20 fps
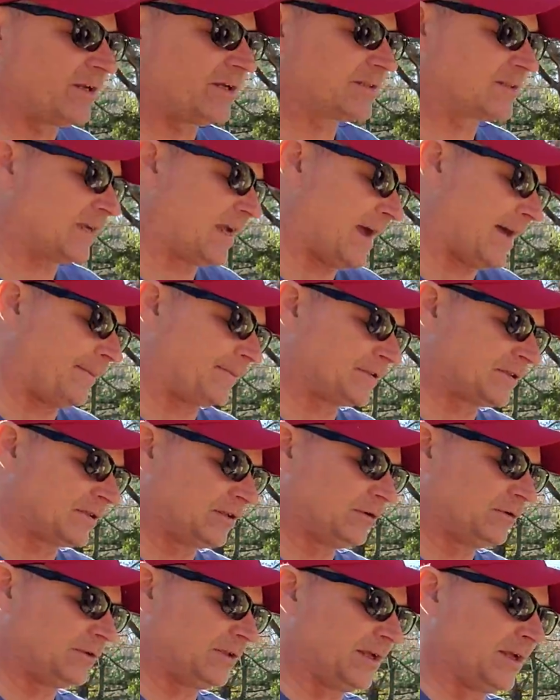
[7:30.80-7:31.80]
it is?
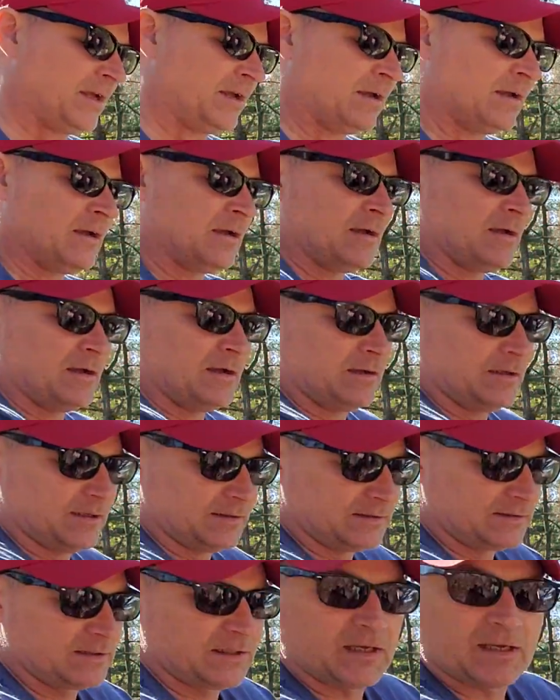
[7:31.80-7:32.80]
Absolutely.
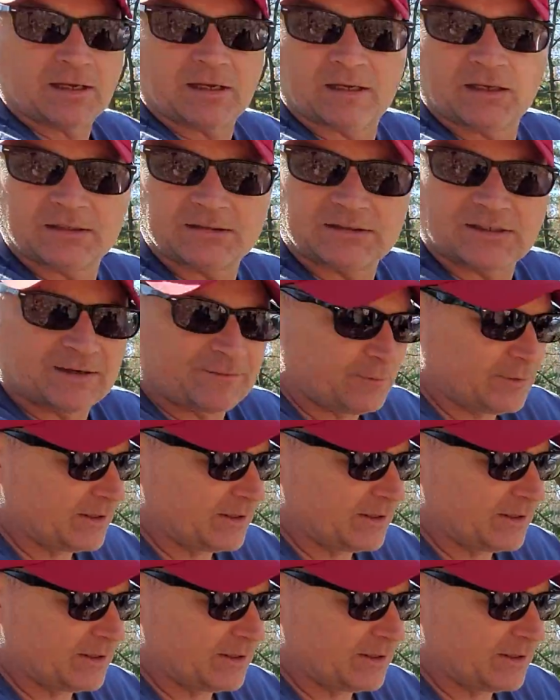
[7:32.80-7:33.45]
Let's see. Let's see if